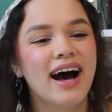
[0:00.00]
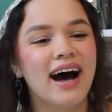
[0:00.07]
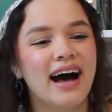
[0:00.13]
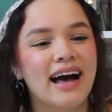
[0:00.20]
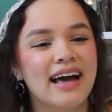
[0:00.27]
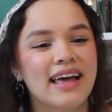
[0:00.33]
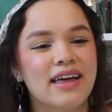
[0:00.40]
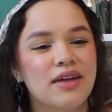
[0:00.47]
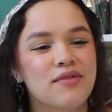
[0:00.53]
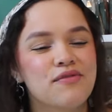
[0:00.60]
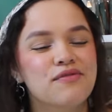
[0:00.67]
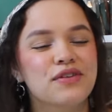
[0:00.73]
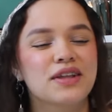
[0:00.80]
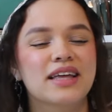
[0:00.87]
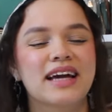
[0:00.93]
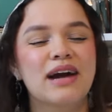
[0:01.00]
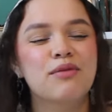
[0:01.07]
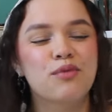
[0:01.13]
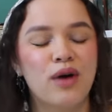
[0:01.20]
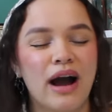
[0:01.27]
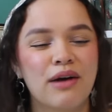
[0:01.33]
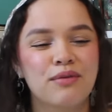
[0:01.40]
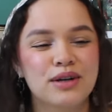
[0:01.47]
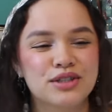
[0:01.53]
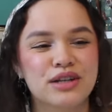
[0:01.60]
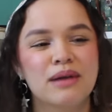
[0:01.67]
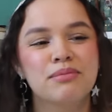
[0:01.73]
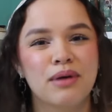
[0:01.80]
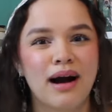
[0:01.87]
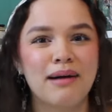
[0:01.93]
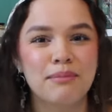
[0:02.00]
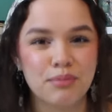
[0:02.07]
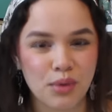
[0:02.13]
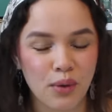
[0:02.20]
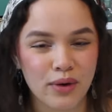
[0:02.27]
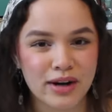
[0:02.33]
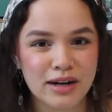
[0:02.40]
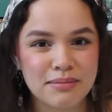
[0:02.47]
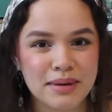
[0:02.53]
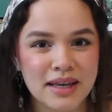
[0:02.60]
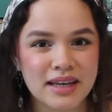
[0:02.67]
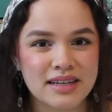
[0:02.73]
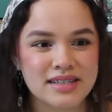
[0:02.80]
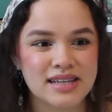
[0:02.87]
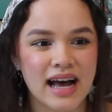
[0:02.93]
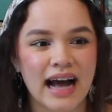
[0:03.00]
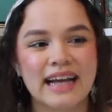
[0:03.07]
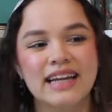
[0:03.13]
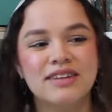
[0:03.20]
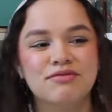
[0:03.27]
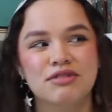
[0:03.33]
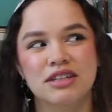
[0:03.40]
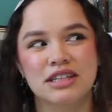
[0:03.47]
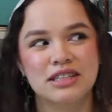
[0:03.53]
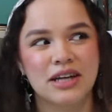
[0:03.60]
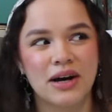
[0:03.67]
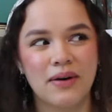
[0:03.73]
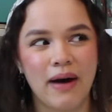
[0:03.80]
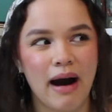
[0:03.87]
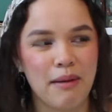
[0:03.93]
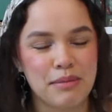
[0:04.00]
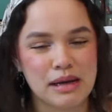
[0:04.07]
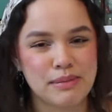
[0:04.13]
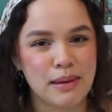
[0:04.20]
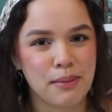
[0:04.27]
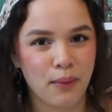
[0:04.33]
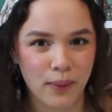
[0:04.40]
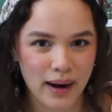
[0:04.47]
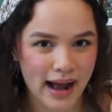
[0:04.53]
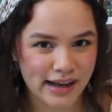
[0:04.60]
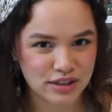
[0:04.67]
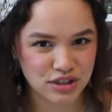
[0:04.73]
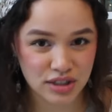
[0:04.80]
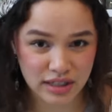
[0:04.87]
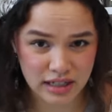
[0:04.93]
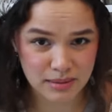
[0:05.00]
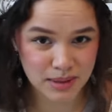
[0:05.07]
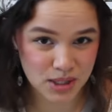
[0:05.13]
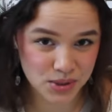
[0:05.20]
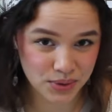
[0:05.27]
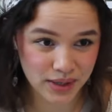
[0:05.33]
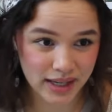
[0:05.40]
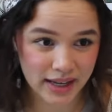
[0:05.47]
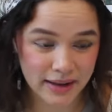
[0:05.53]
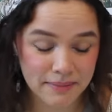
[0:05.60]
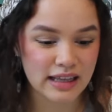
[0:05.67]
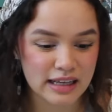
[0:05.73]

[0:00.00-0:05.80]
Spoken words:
I feel like I wish I brought more, because I didn't really know how many people were actually going to be doing it.